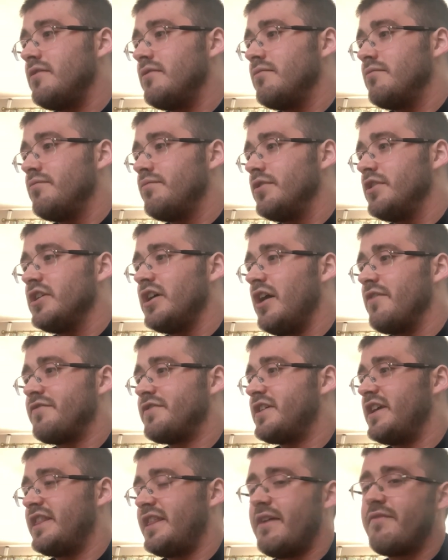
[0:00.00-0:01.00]
But
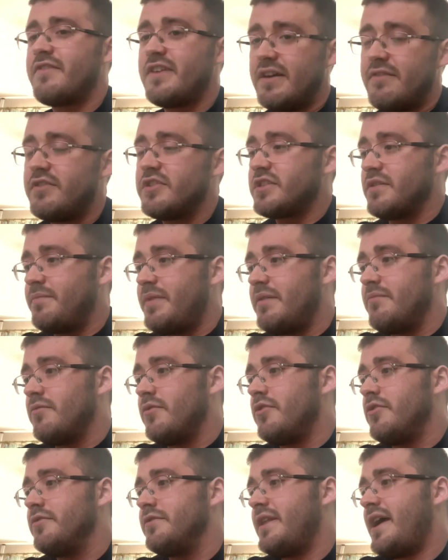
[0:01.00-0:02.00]
obviously they've given us a bit
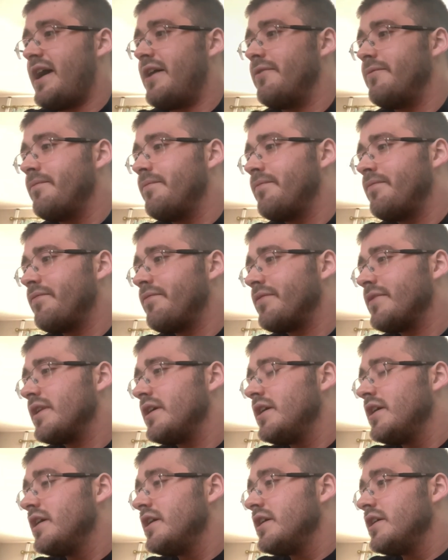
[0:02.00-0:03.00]
more now.
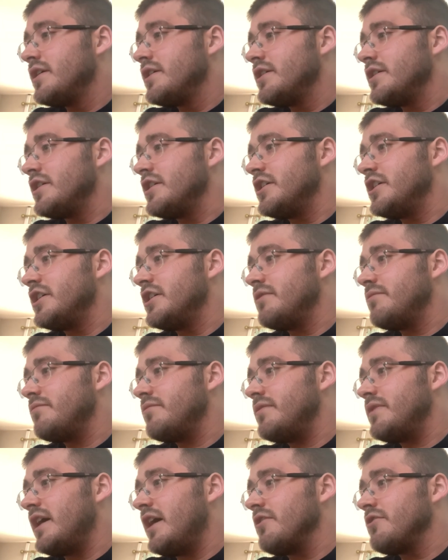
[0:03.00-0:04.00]

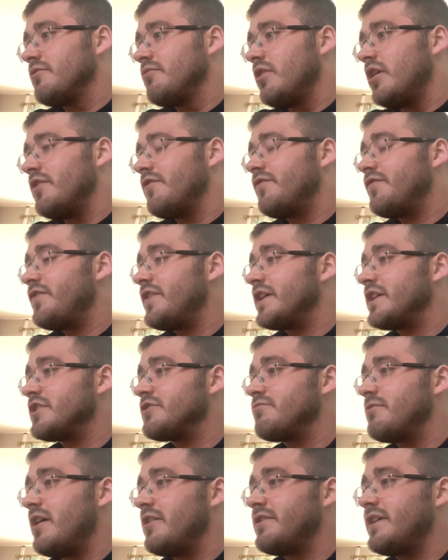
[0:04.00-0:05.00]
Now the one thing
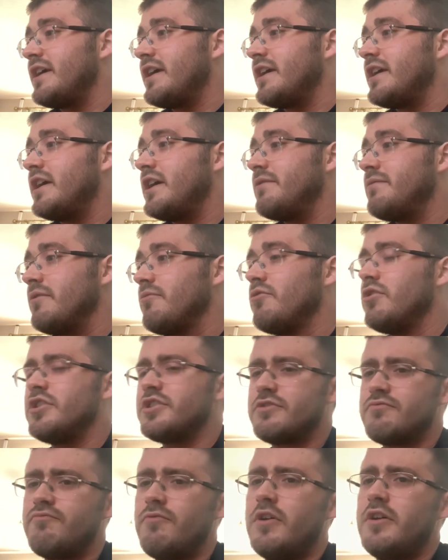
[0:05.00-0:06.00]
as well,
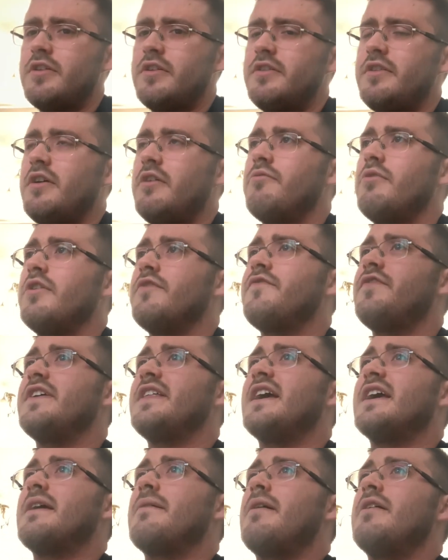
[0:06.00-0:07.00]
one
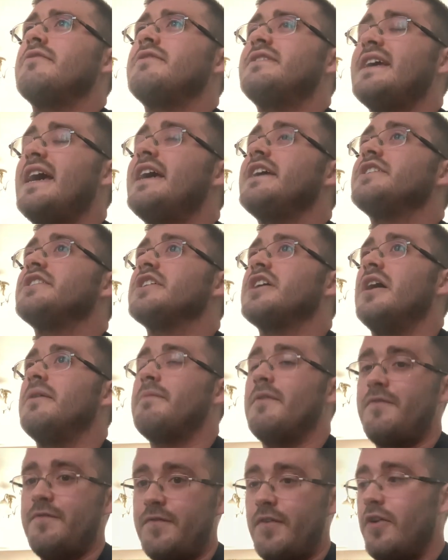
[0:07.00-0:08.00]
thing that came out days ago
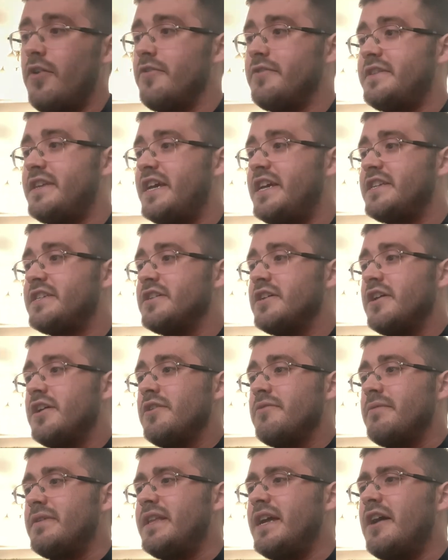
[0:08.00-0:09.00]
before this,
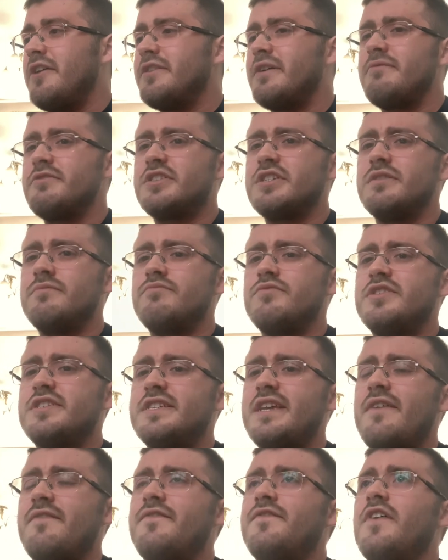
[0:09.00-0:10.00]
we know there were some
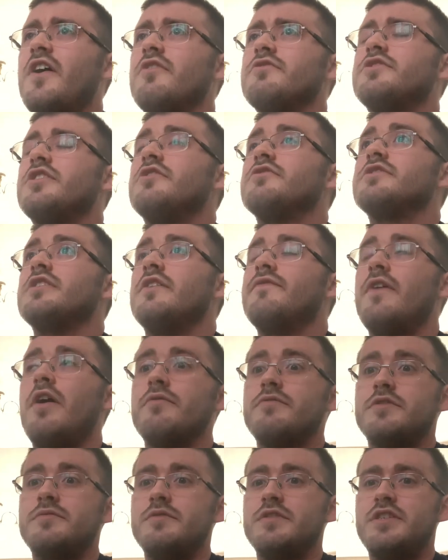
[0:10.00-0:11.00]
set photos of
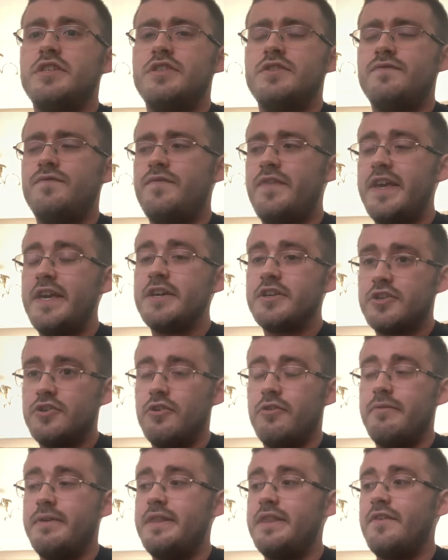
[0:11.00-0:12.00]
Optimus'
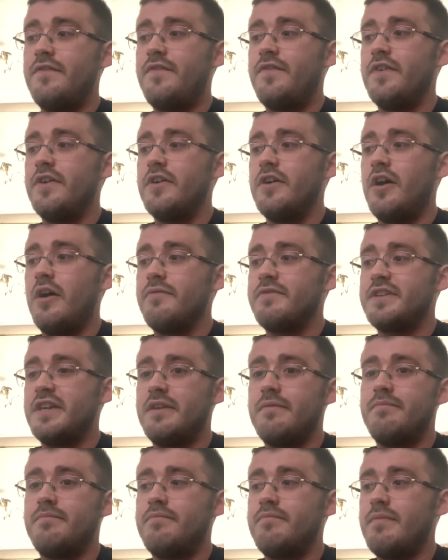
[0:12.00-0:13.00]
vehicle in the
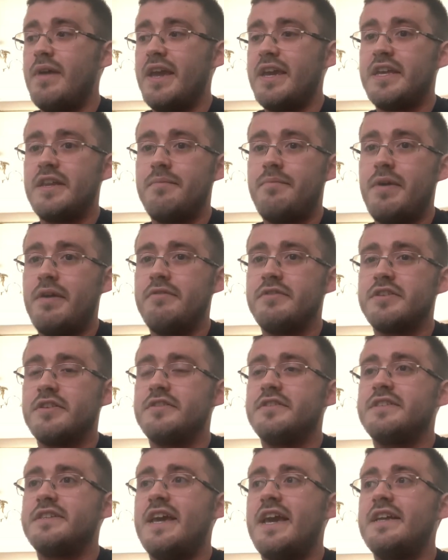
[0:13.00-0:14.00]
obviously making an appearance
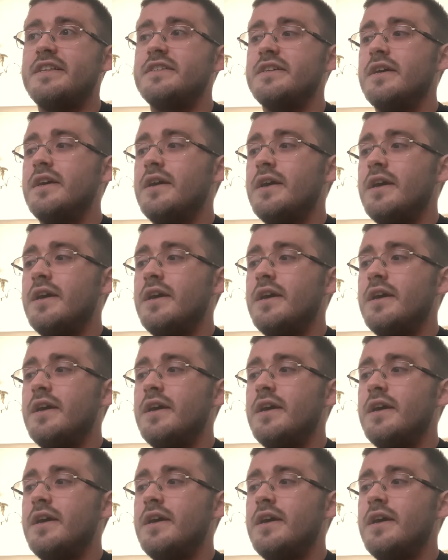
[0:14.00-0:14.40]
on set.